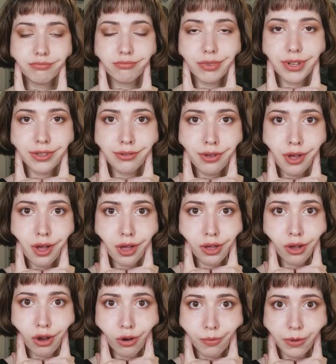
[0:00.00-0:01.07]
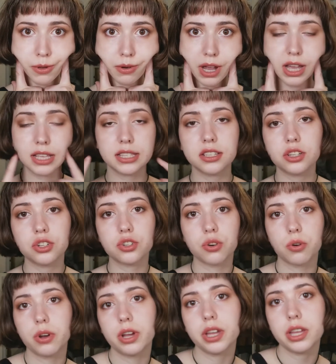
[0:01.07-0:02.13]
But yeah, I hope you guys
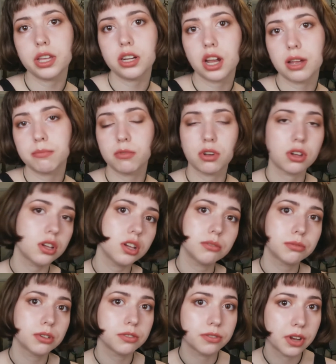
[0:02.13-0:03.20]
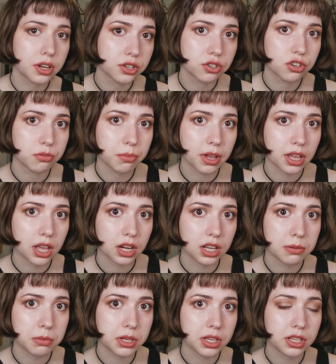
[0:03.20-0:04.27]
enjoyed. I'm not a professional by
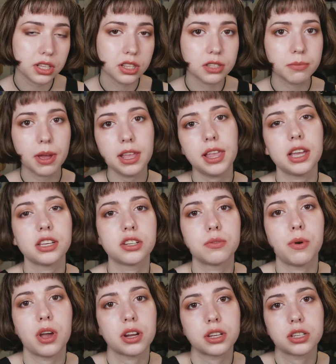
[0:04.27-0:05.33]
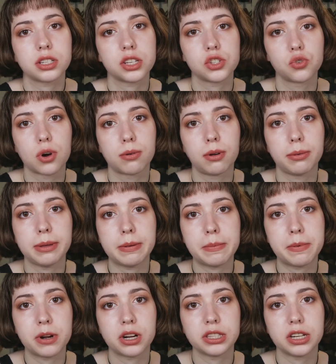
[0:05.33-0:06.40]
any means, but I like to watch just normal people
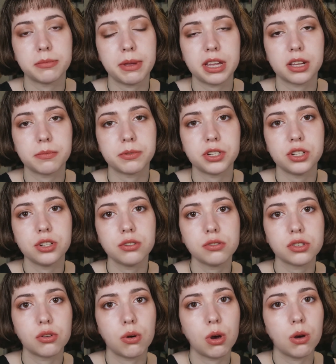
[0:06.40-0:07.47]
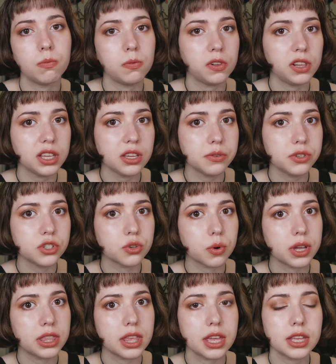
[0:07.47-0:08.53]
put on their makeup too, so hopefully you
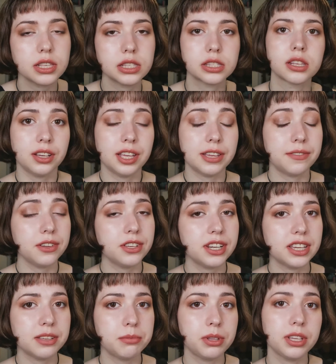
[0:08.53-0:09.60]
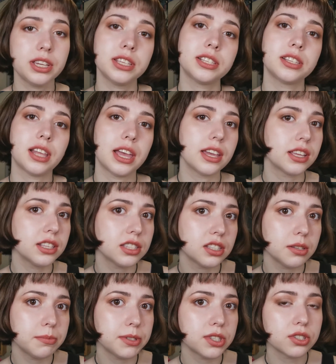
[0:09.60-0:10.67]
enjoy this. If you did, please like and
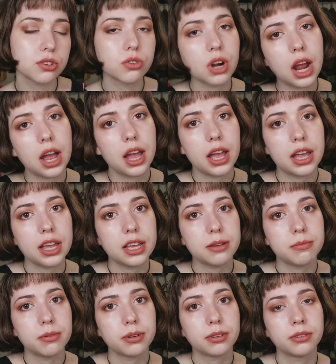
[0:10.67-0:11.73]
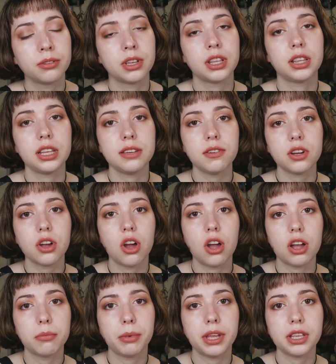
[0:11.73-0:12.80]
subscribe, and leave a
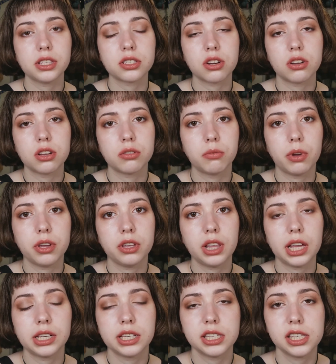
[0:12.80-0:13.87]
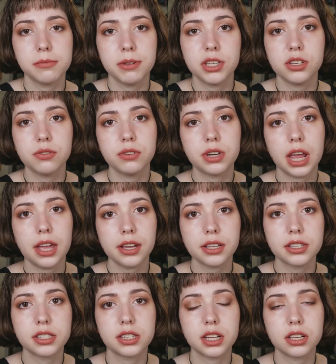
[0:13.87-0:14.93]
comment on what you'd like to see me do
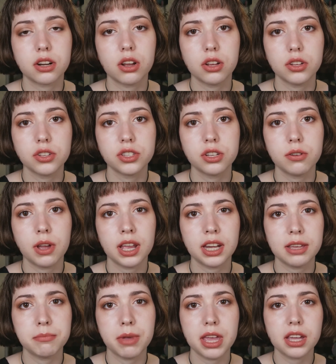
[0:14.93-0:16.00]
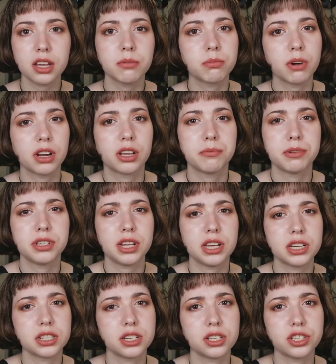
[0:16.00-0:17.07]
next, and also any makeup
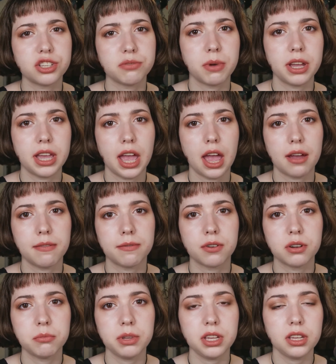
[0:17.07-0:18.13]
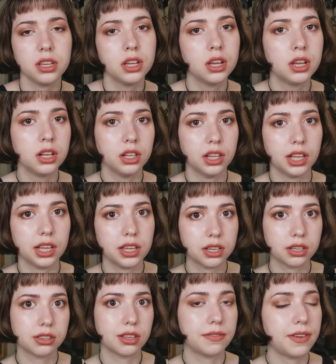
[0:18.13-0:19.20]
recommendations you might have for me,
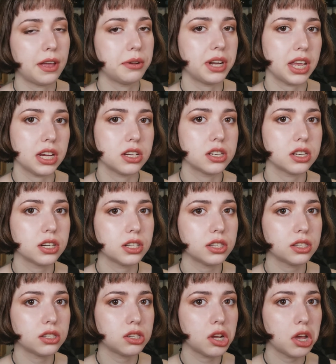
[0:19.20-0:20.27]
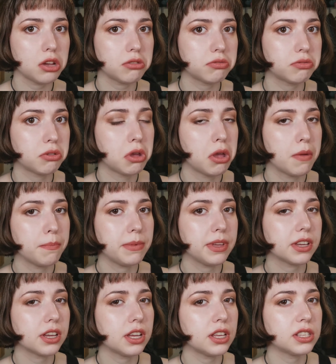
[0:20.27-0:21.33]
like the foundation and stuff,
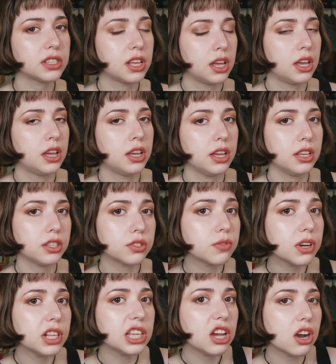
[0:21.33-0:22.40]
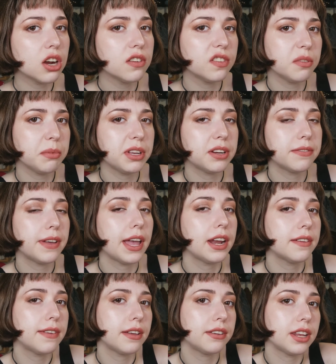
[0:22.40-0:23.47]
because it's really hard for me to find
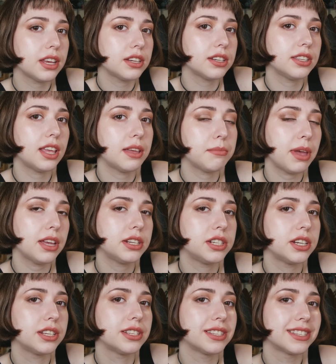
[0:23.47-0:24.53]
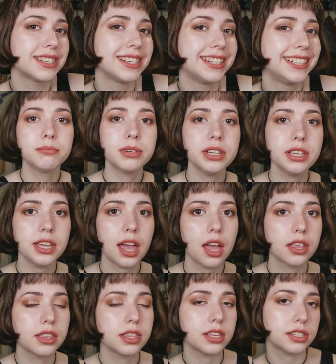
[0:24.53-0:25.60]
a foundation that matches. But
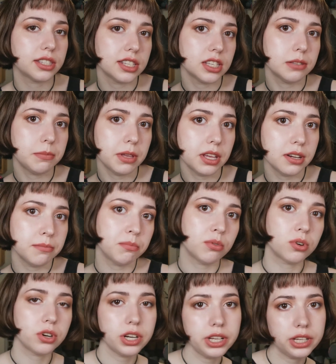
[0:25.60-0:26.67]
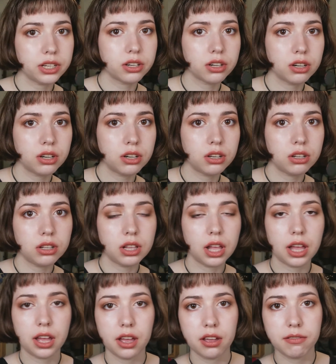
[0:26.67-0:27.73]
yeah, this has been Brie Girl.
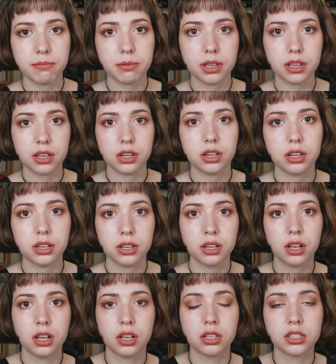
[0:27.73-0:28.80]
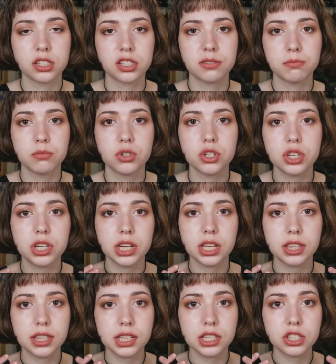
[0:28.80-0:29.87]
I've been
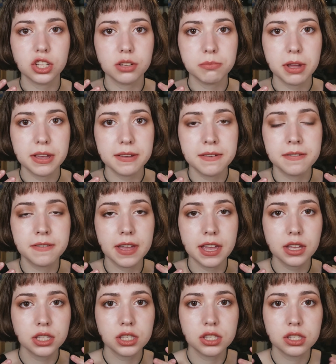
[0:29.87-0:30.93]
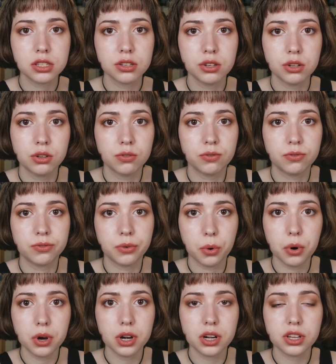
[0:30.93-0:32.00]
smushing things on my face
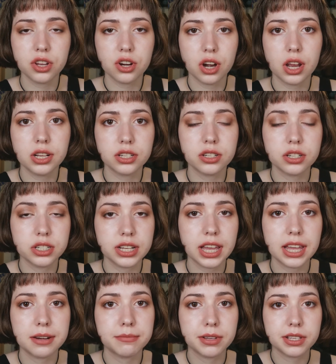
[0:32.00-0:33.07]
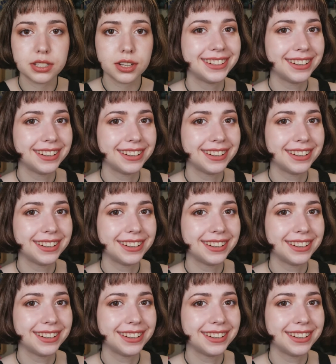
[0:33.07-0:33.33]
for your entertainment.